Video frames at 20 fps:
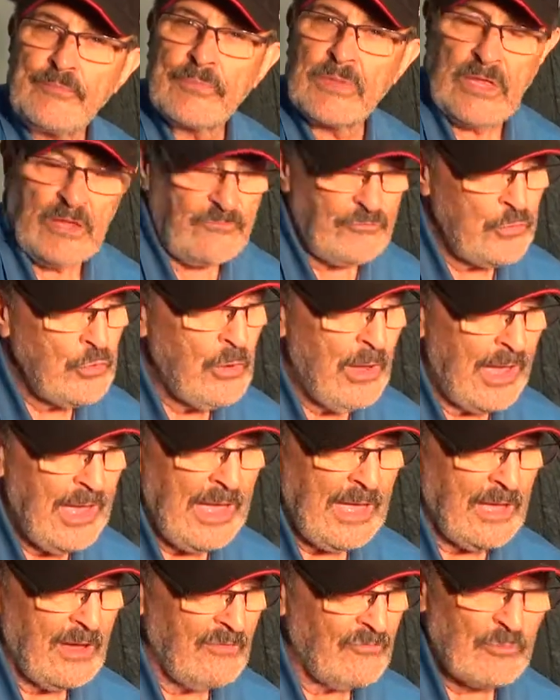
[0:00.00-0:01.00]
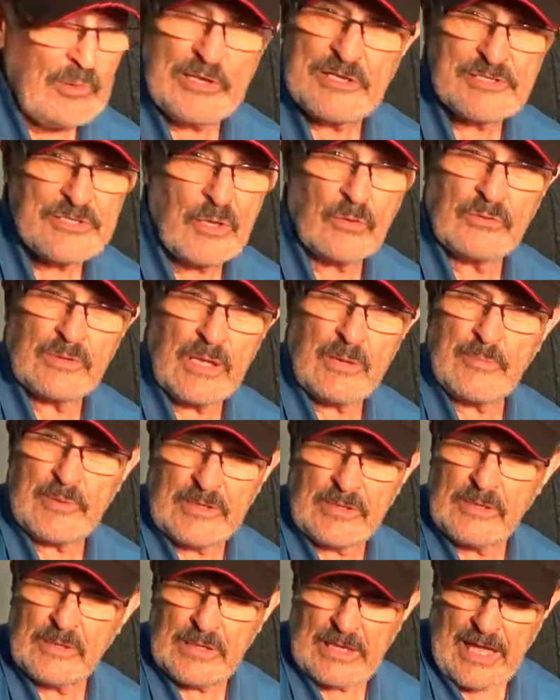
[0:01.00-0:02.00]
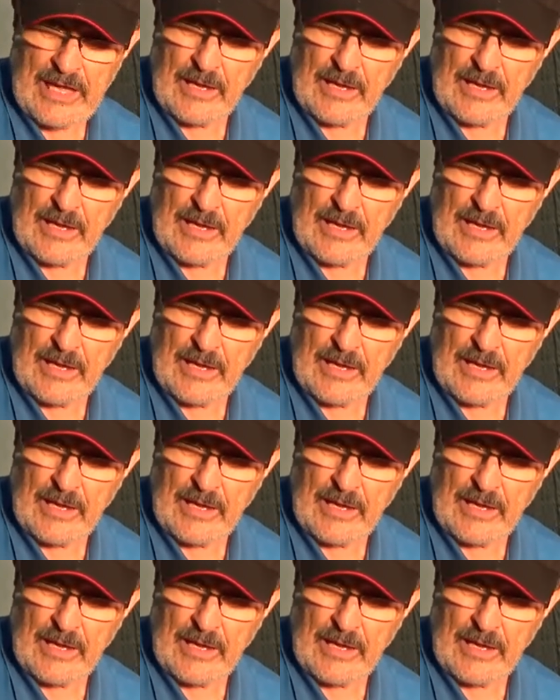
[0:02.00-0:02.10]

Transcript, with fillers: If you have, please don't dump it in the